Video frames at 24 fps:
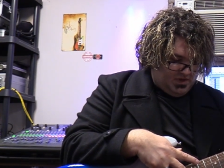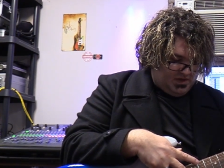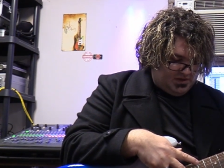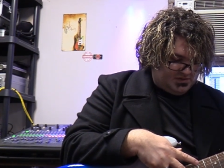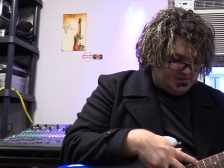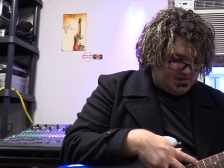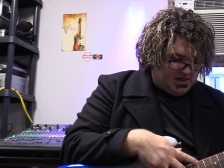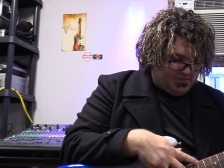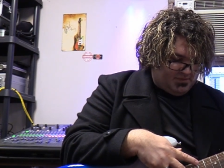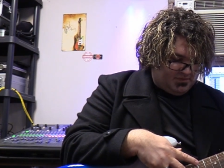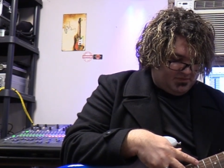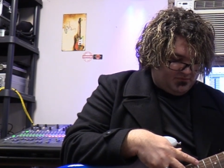
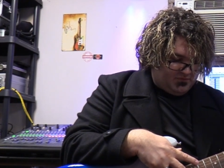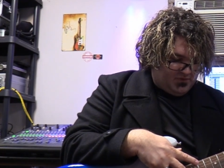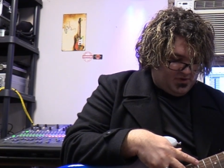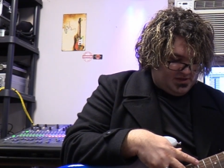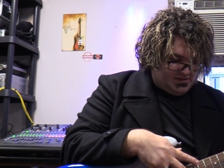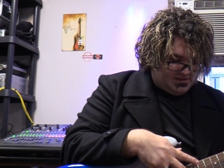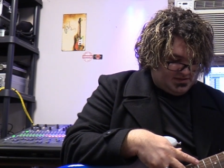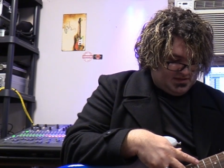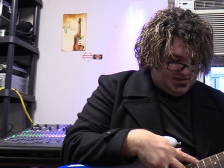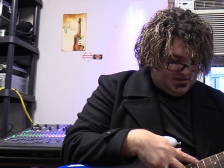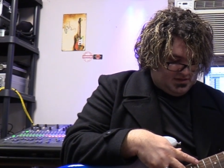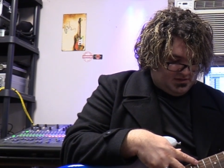top of the
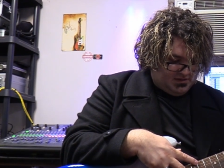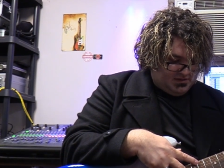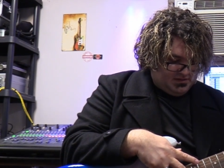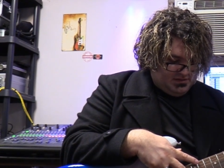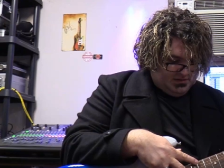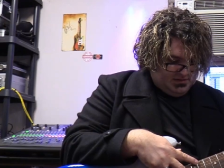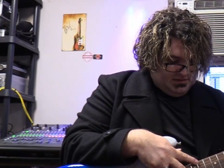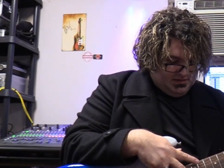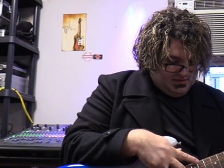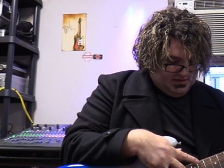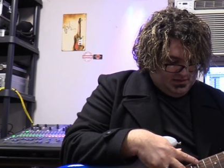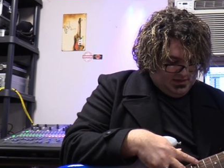frets there.
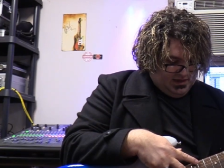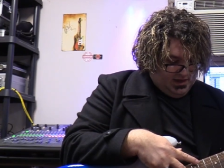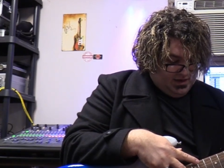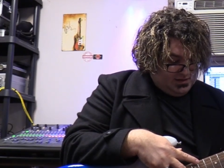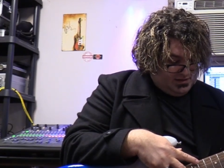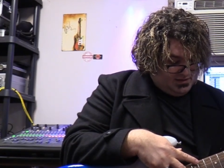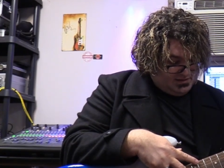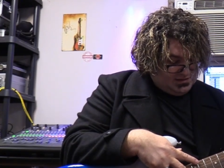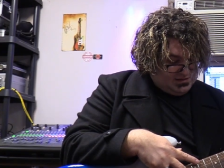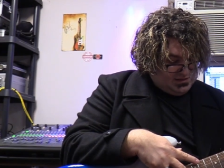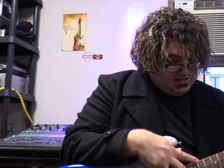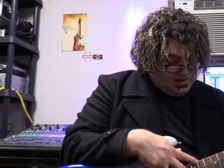And
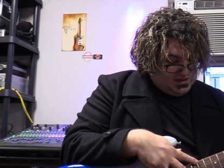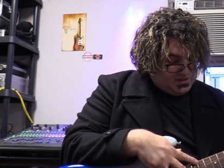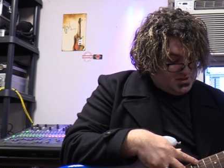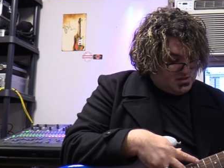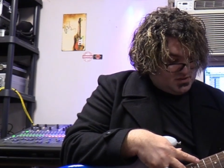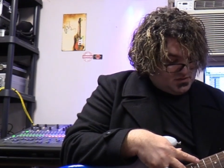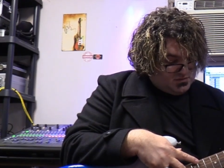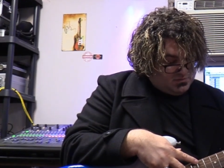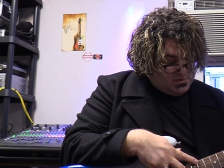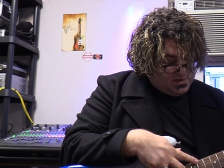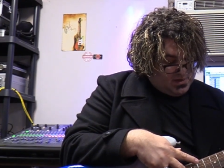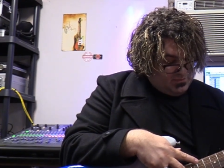this has got
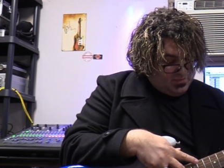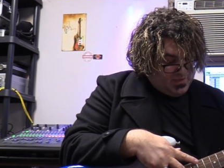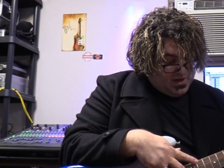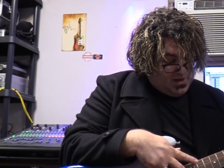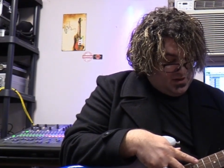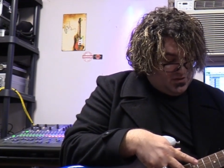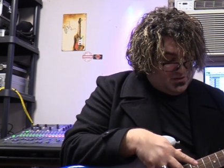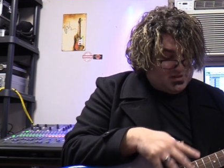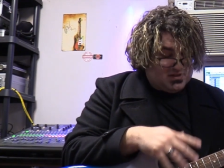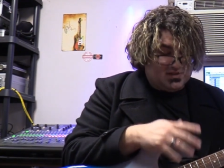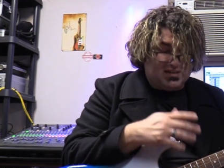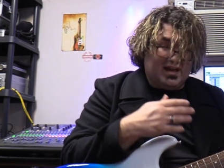just the right
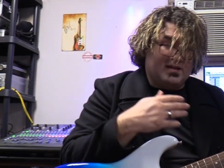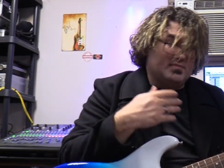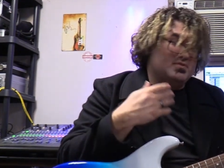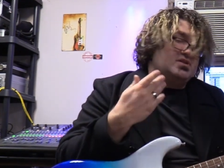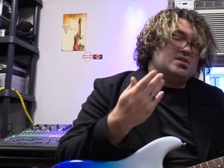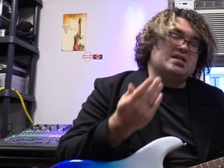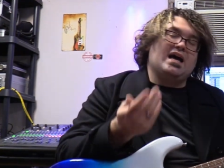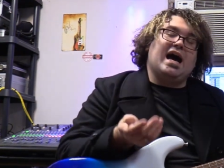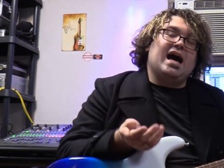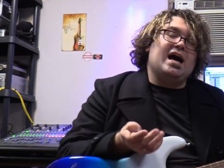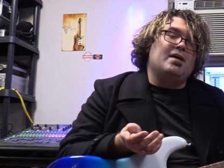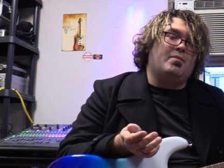amount. I'm
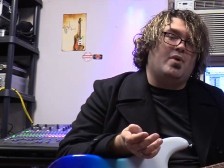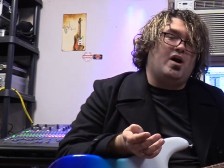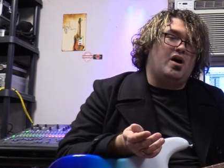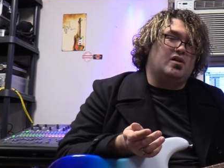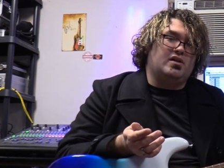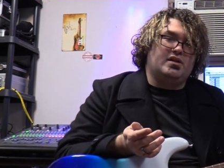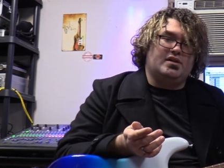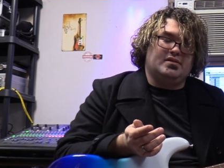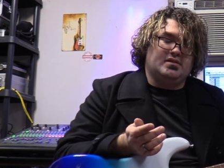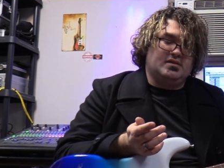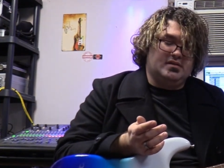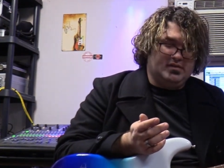just
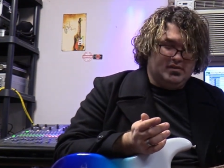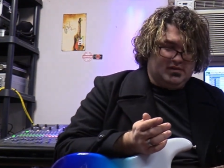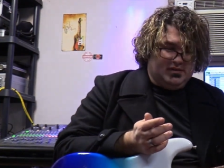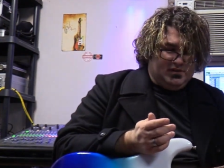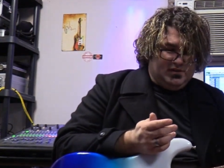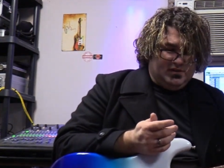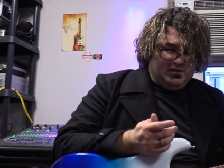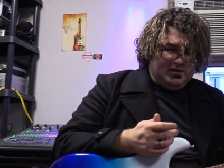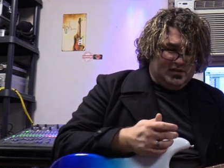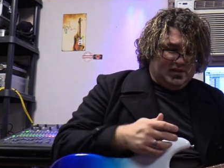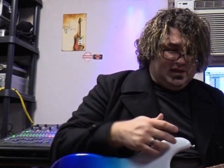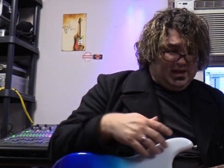eyeballing.
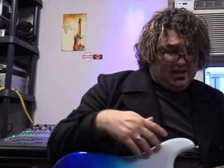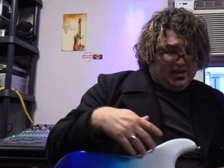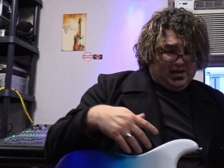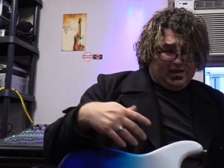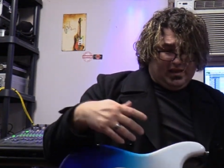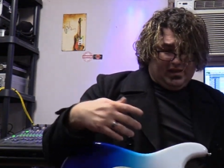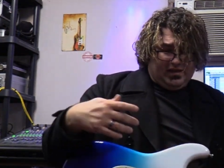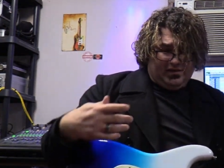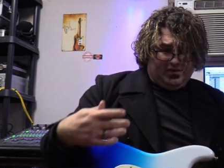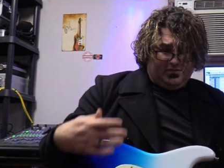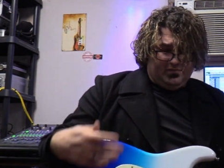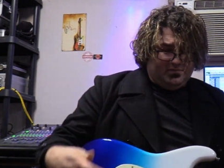
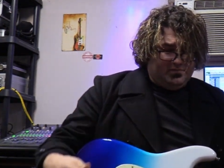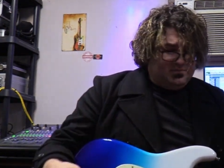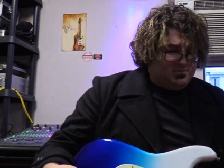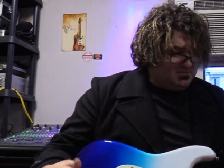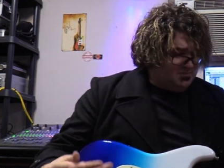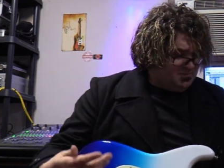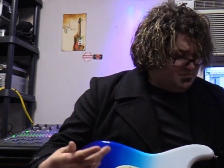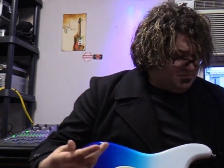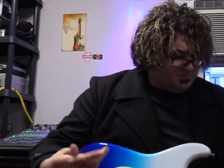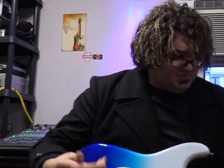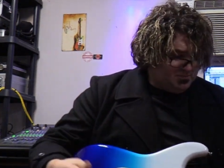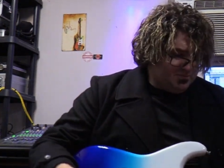And
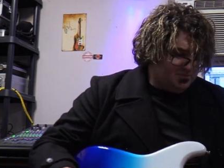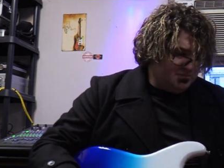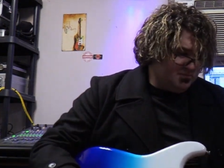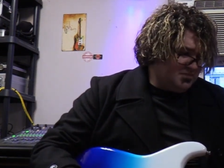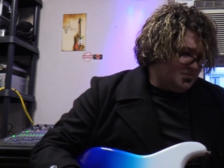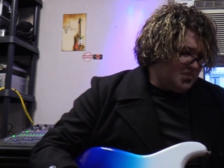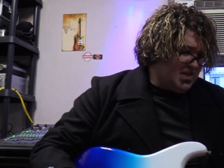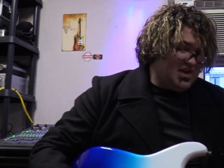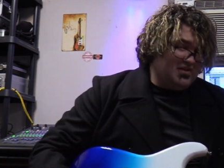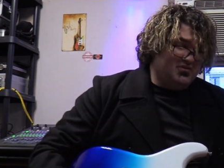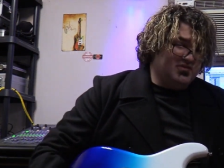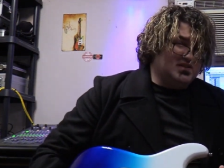
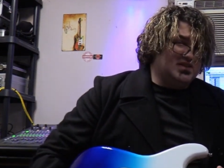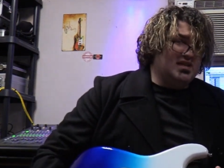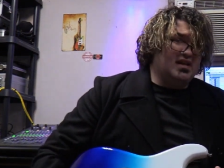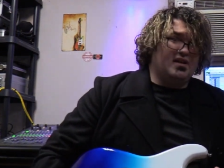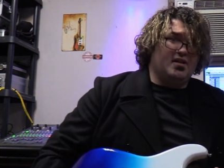I've set